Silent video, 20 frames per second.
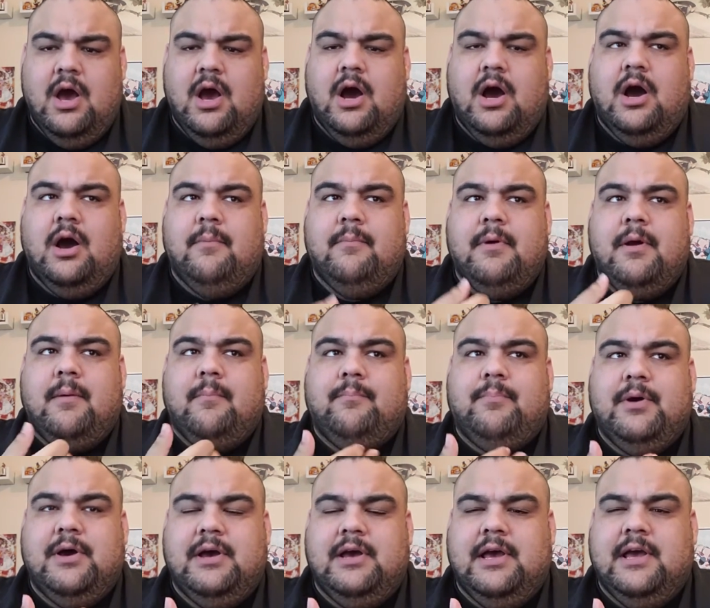Um,
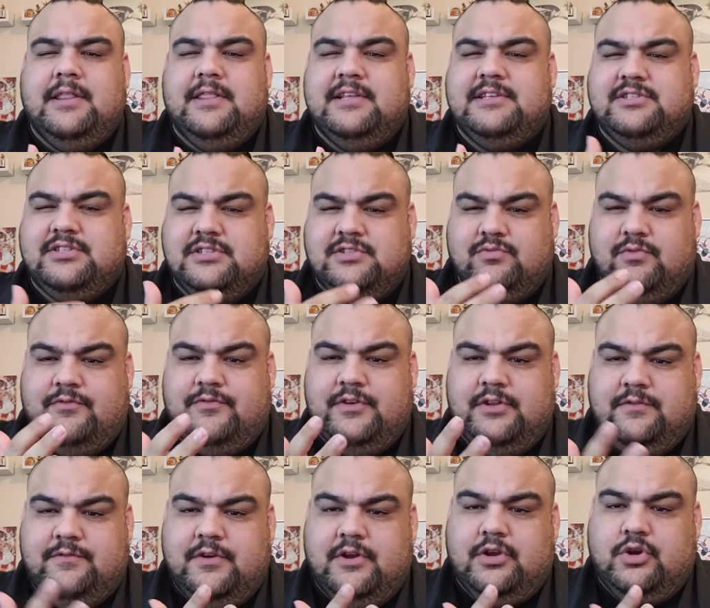but and this is
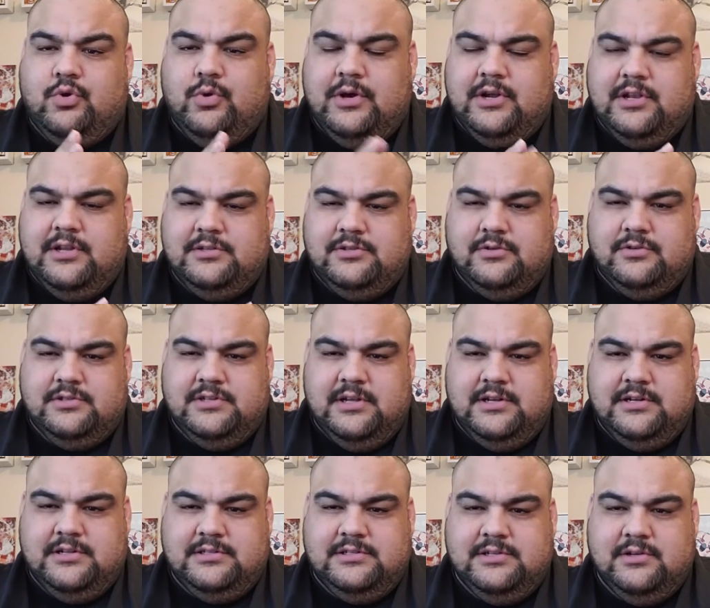revealed very quickly, so it's not
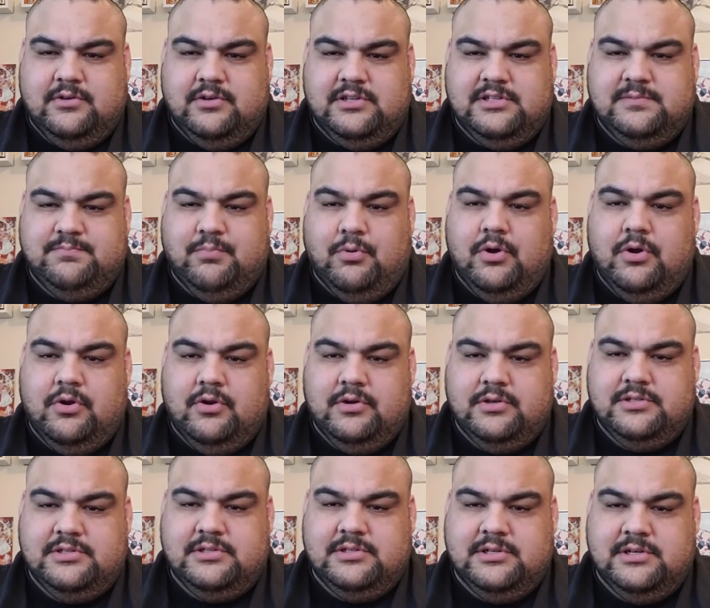necessarily spoiler.
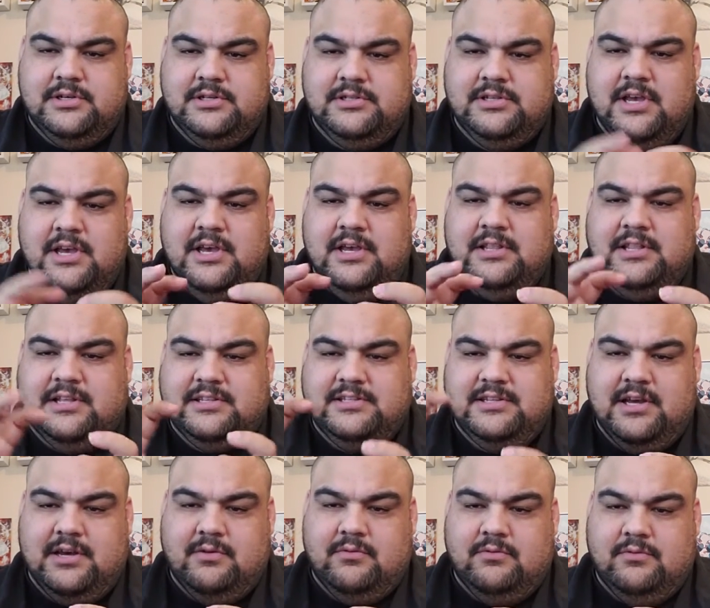It's because that's
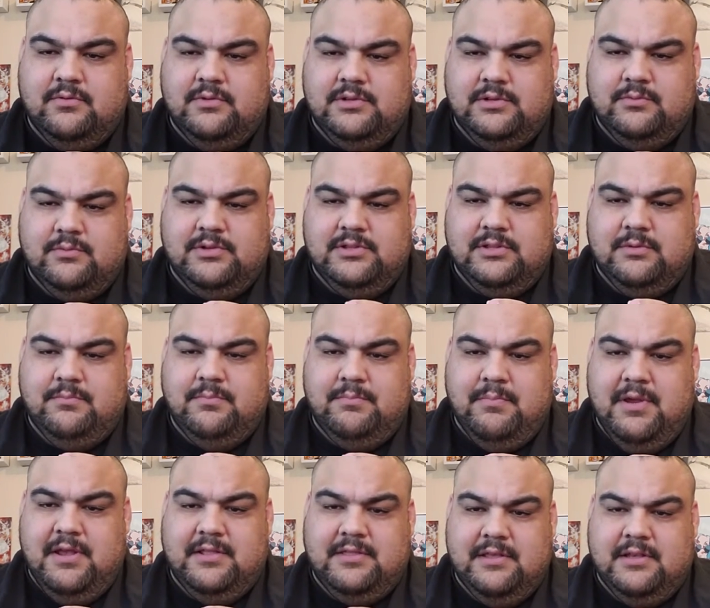not what, what the
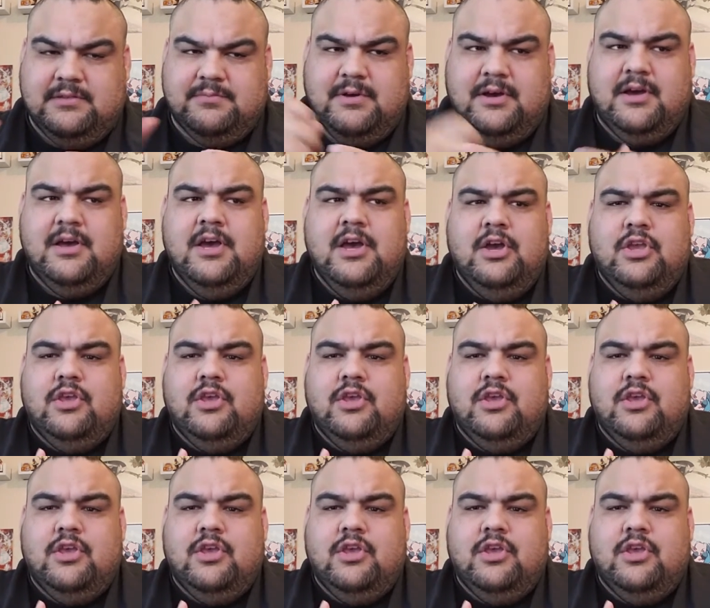main thing is about.